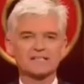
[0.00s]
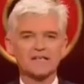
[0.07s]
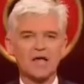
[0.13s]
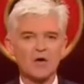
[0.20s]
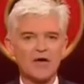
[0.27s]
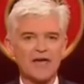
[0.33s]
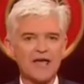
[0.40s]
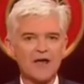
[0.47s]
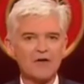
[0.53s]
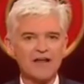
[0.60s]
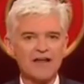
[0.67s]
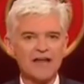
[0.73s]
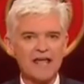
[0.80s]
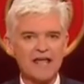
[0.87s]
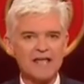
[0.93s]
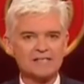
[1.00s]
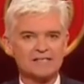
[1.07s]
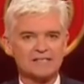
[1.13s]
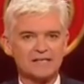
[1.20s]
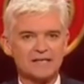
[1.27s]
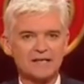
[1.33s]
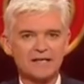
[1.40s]
so here it
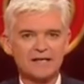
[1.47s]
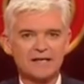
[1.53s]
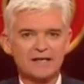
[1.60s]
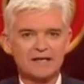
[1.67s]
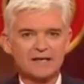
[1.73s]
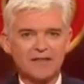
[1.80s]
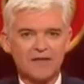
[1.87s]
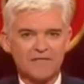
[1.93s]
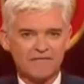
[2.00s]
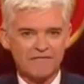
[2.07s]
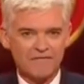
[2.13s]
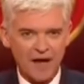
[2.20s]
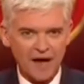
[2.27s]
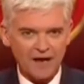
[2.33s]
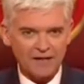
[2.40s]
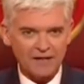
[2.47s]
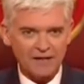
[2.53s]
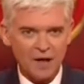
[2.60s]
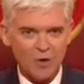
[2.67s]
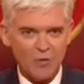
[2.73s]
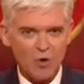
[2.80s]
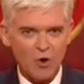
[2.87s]
is, the final
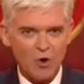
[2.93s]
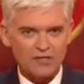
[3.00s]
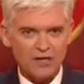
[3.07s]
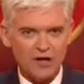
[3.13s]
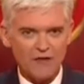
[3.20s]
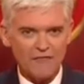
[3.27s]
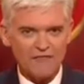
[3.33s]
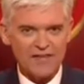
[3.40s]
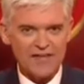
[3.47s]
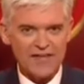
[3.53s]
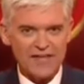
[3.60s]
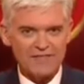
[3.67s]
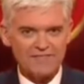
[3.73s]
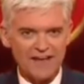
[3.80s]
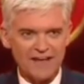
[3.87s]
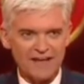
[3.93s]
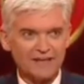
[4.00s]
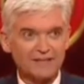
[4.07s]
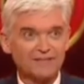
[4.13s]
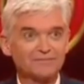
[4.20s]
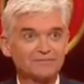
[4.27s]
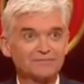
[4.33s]
award of the evening.